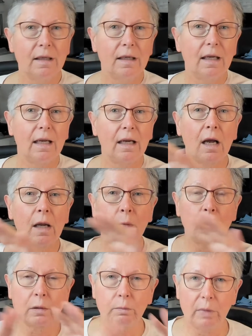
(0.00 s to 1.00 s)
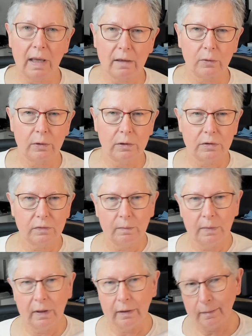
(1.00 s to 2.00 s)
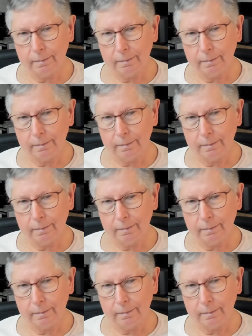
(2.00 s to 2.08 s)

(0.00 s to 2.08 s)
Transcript: and I work backwards from there.